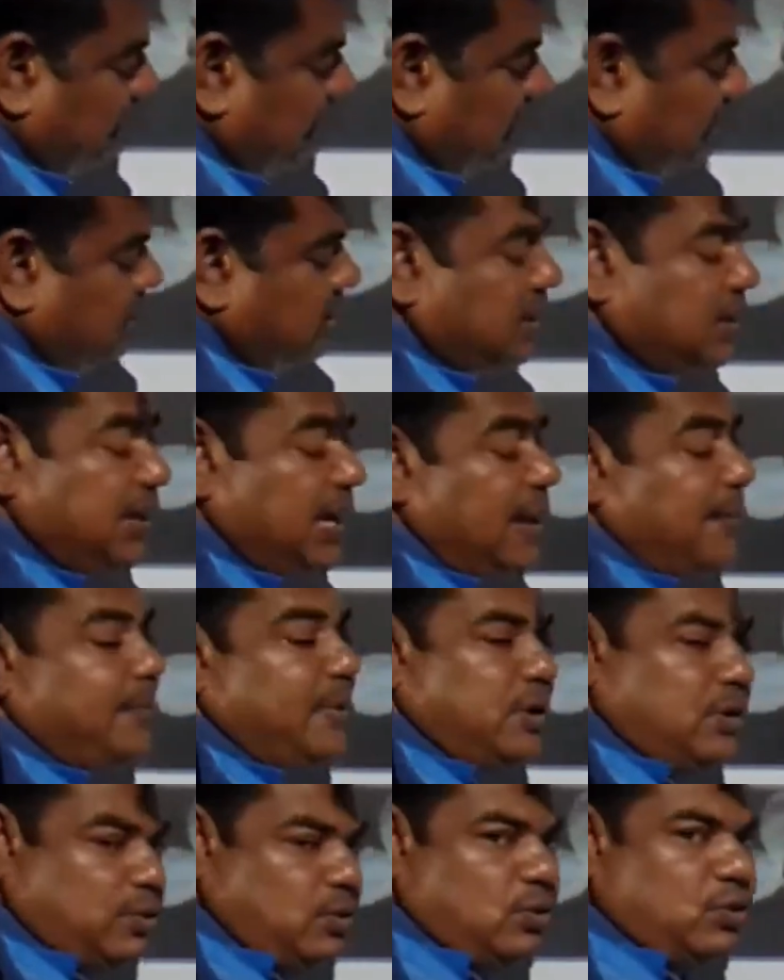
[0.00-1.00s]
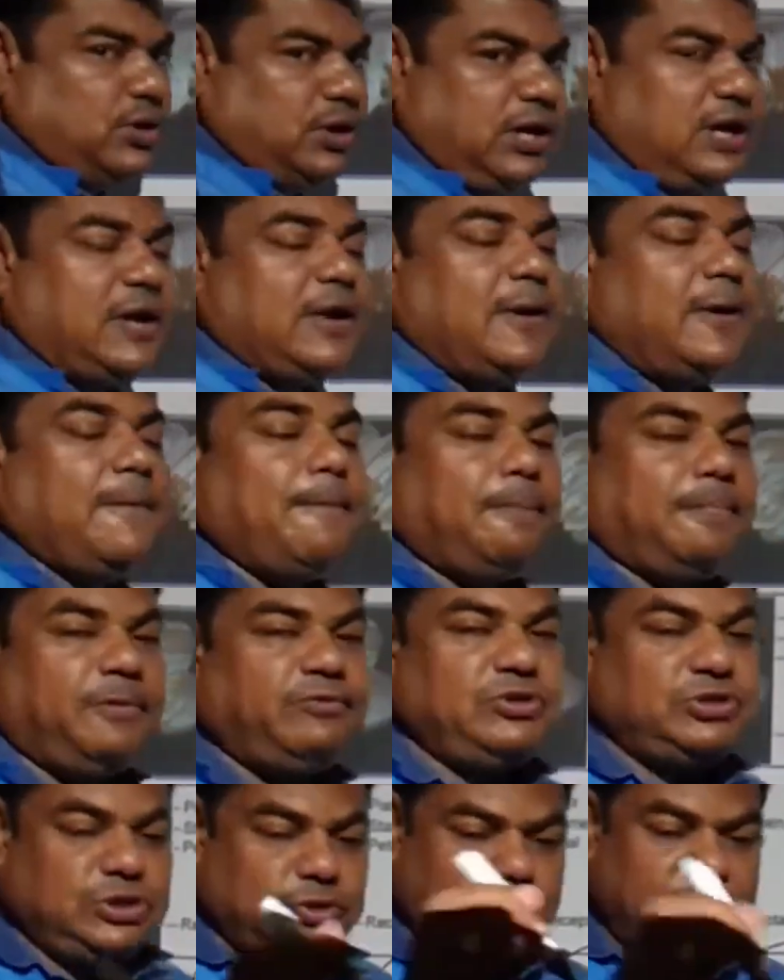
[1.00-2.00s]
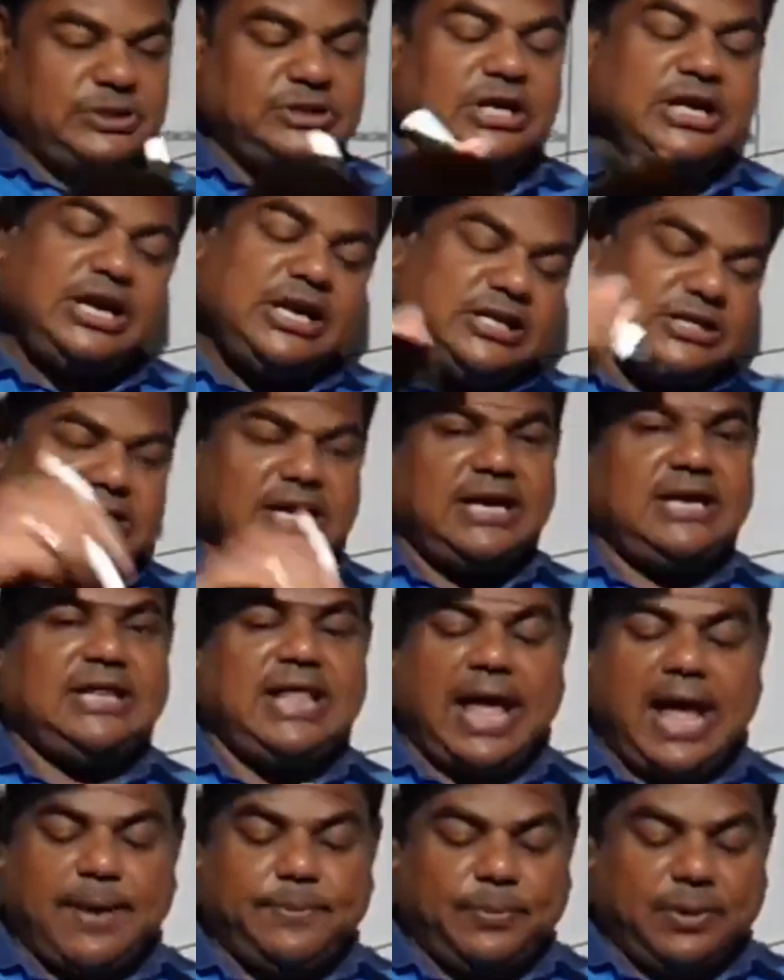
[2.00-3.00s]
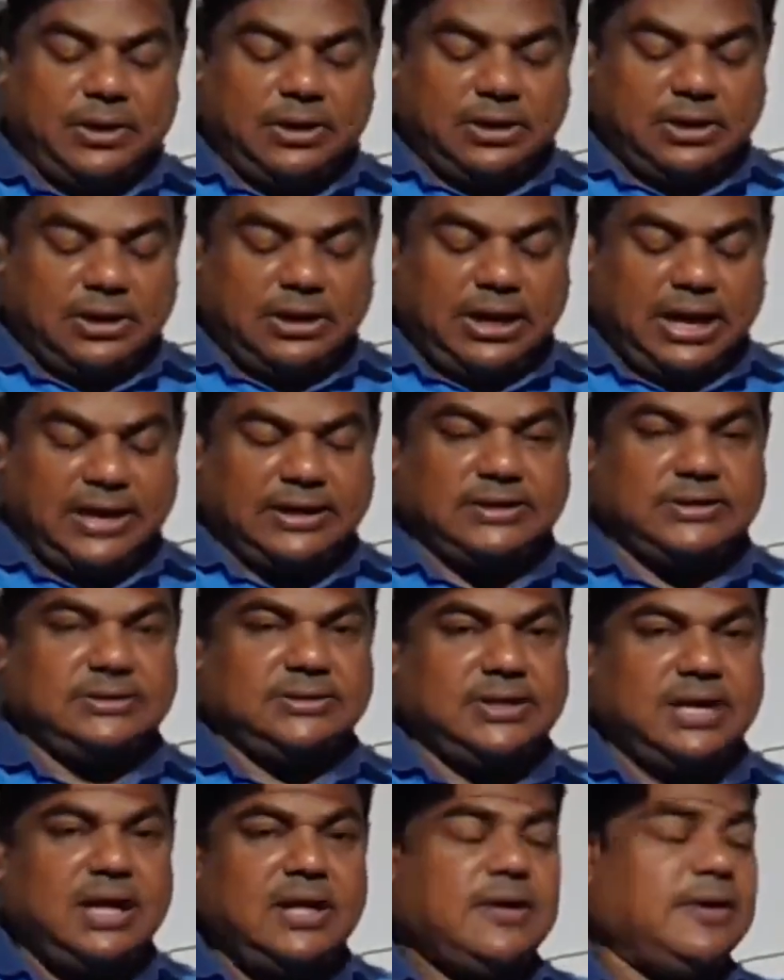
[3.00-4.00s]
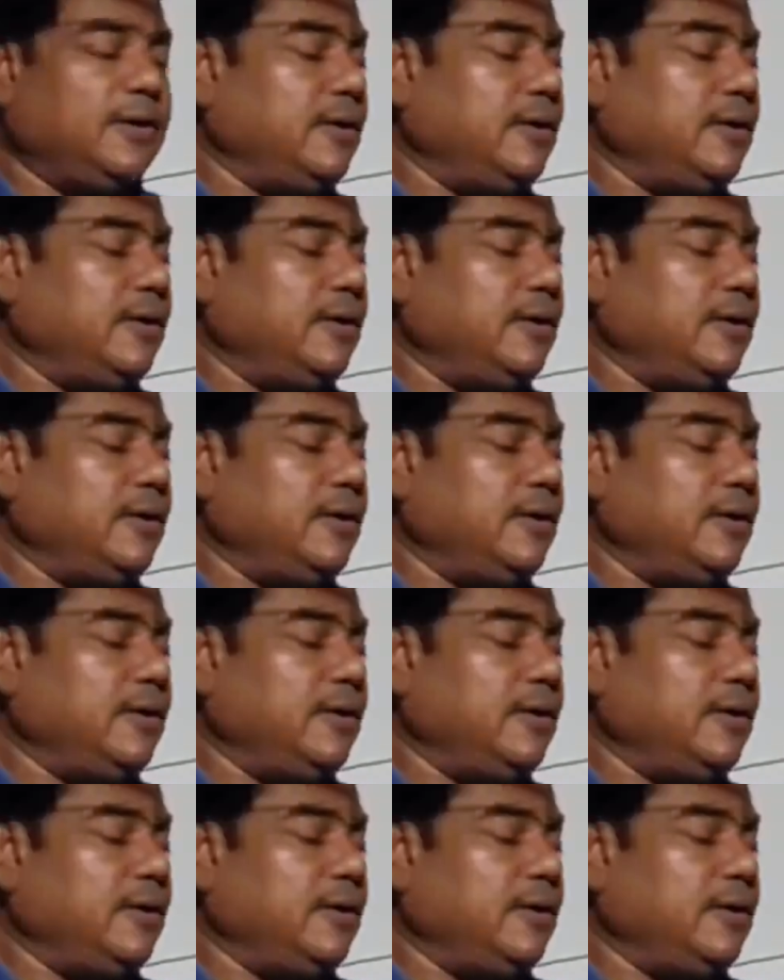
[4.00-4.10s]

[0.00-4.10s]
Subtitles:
that ripened ovary, which is present inside the apple, like this.